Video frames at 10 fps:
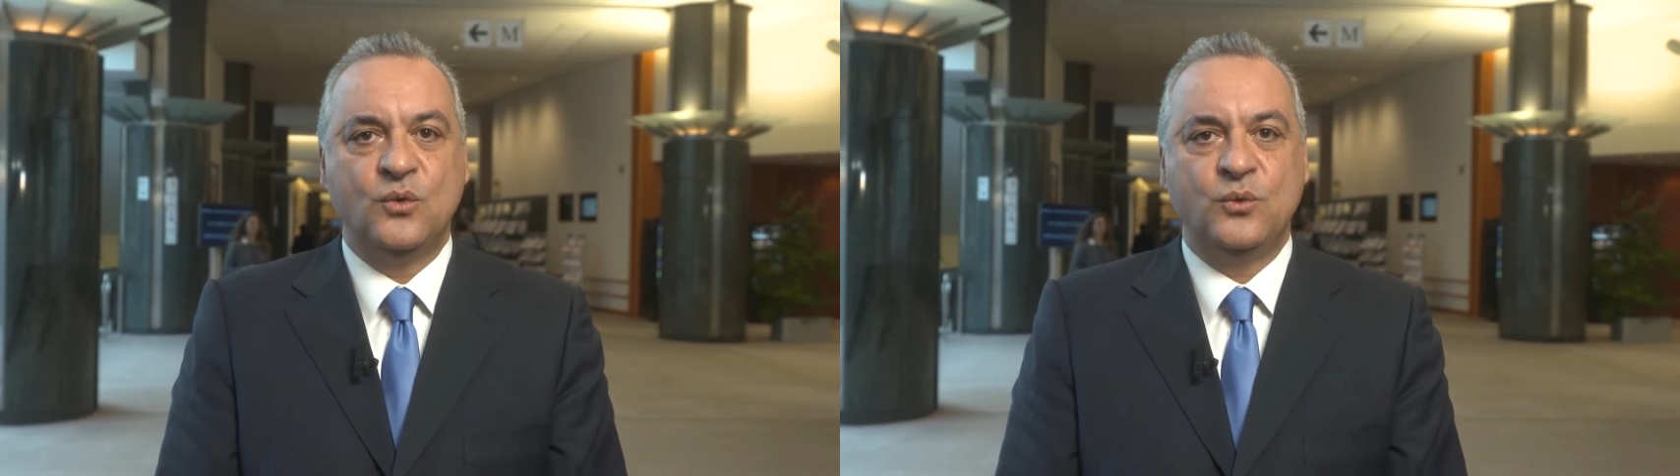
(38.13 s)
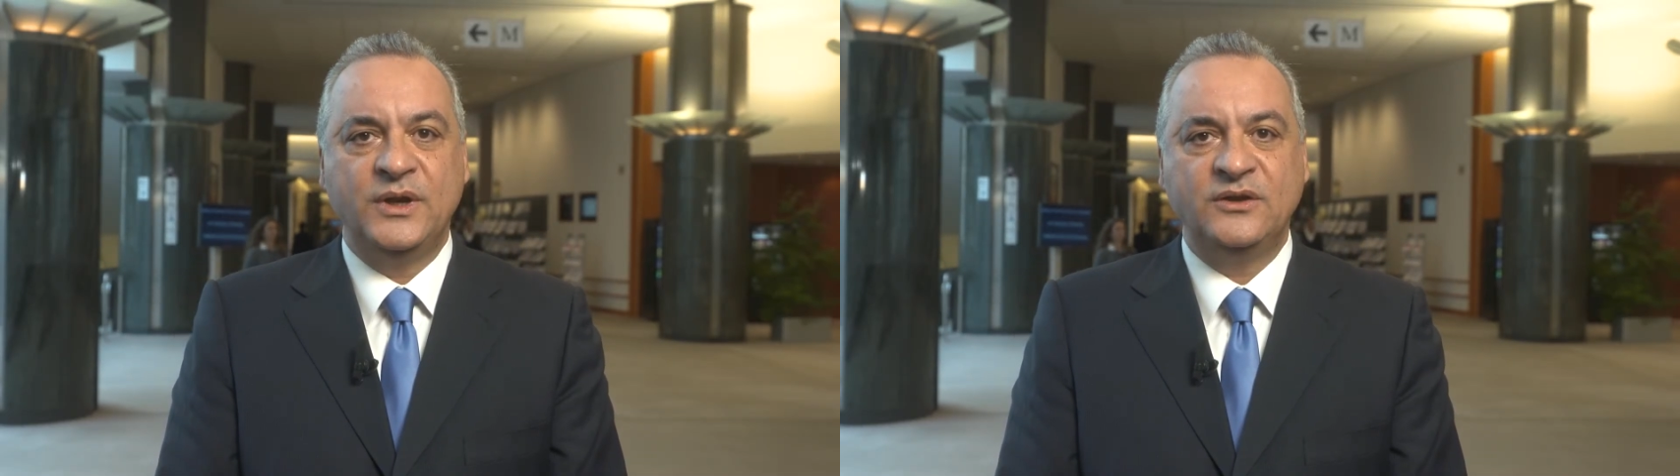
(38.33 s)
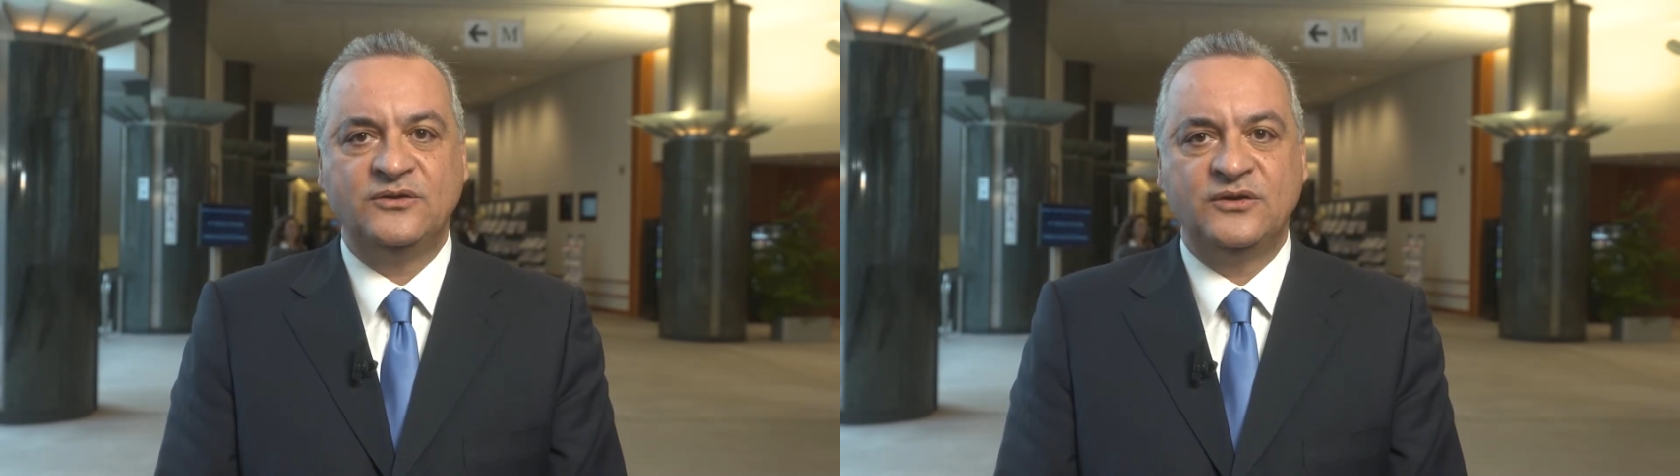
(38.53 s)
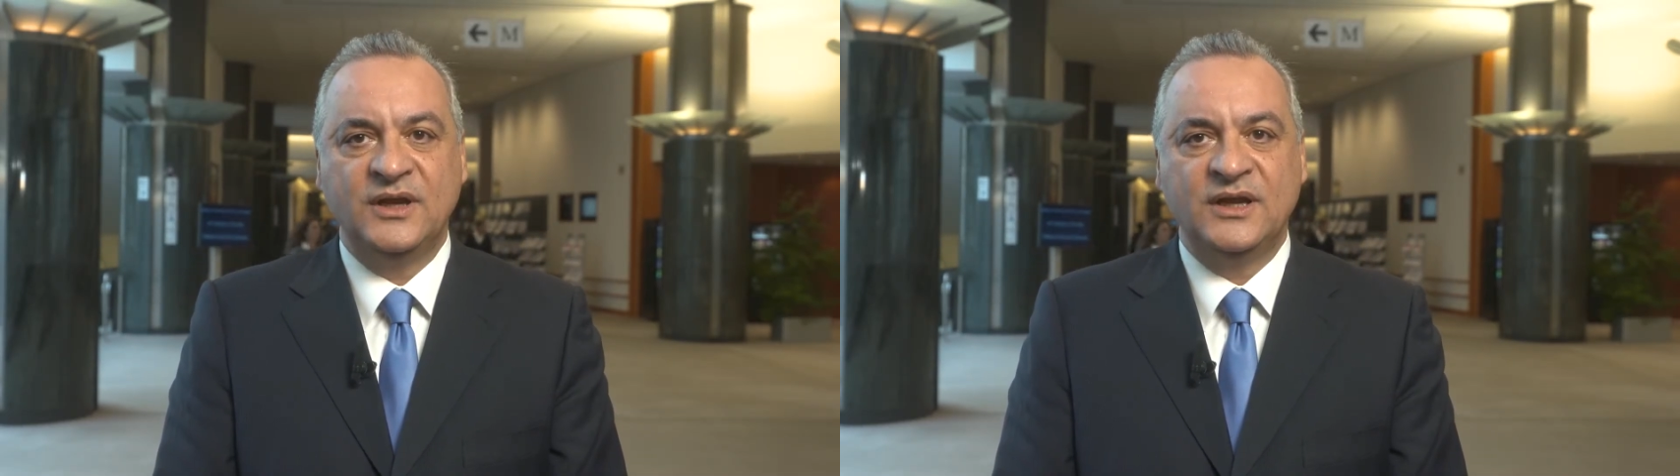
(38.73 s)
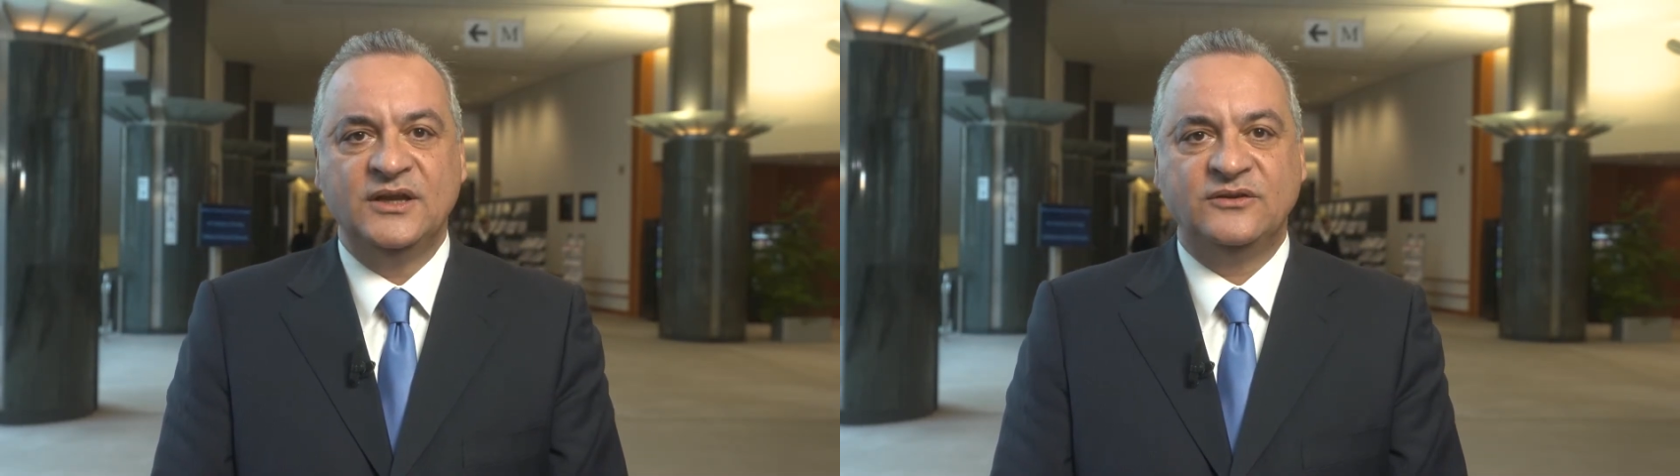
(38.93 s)
which
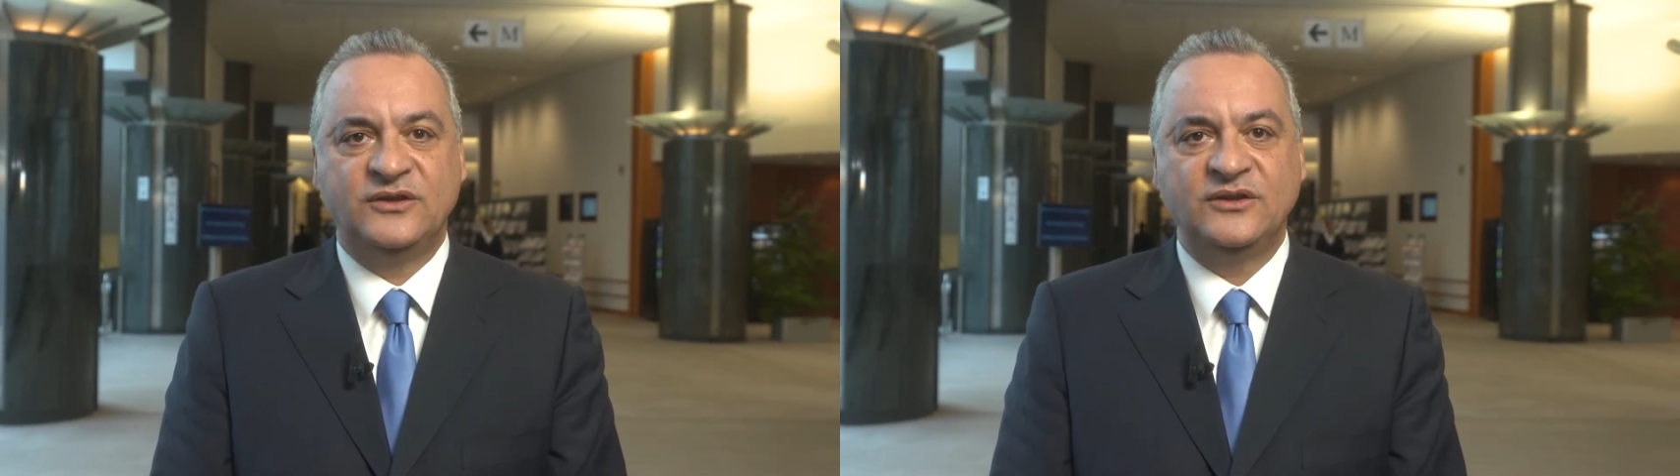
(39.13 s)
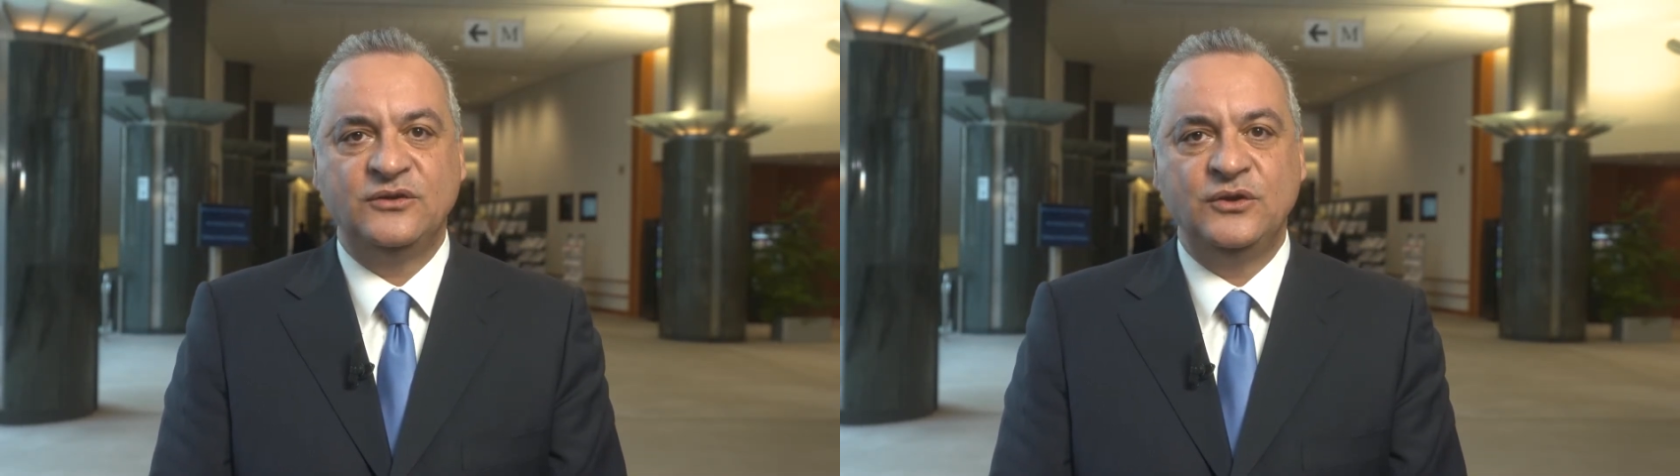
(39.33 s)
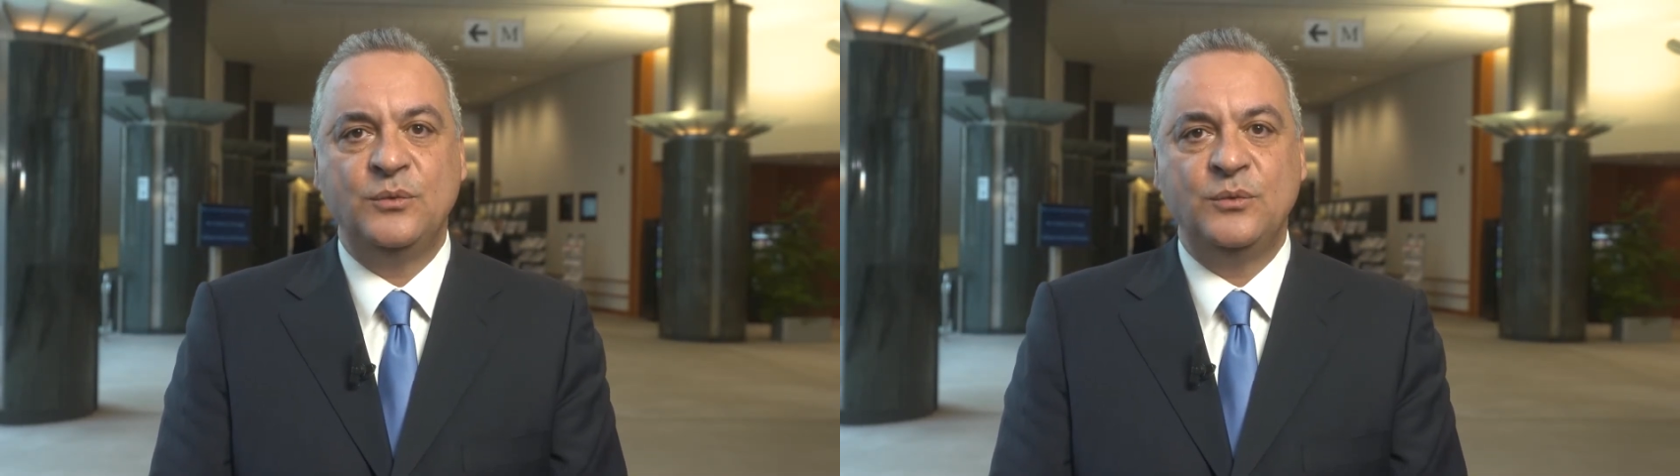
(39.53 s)
is teaching